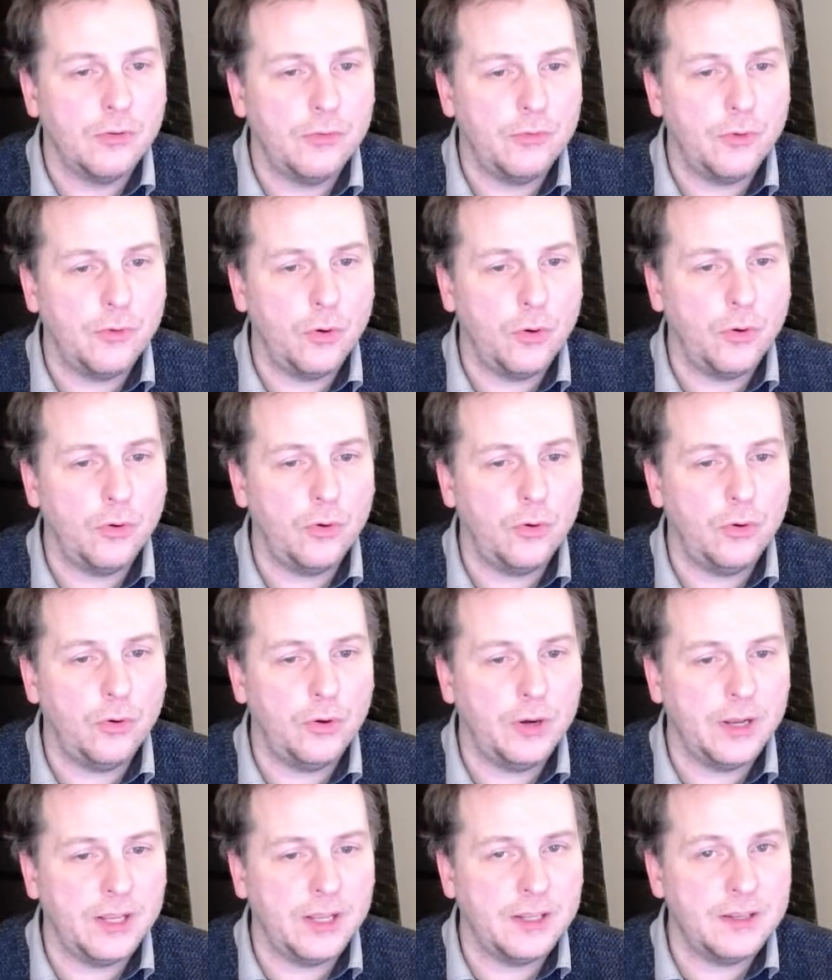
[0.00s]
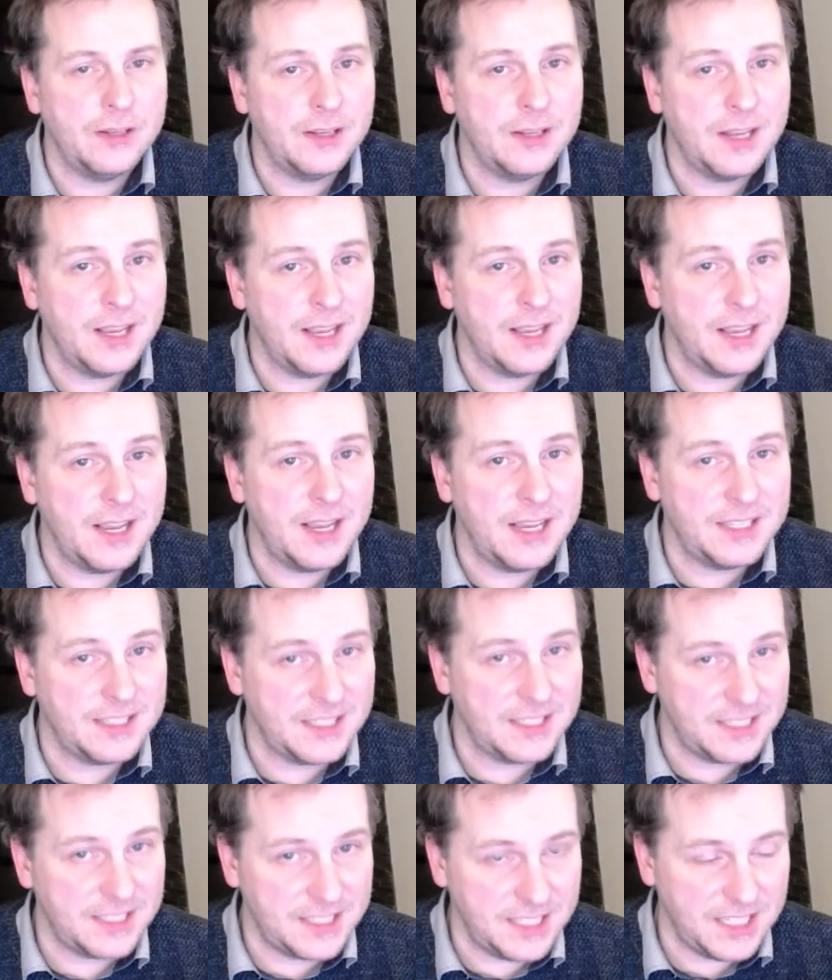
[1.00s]
for an
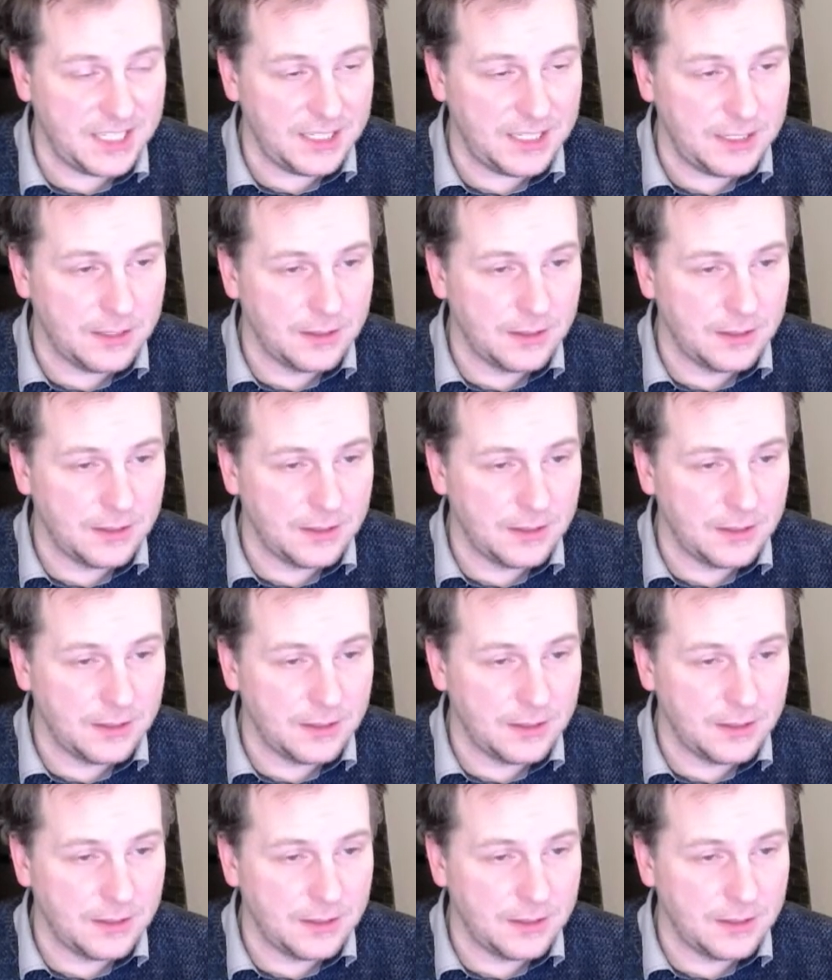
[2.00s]
SSD,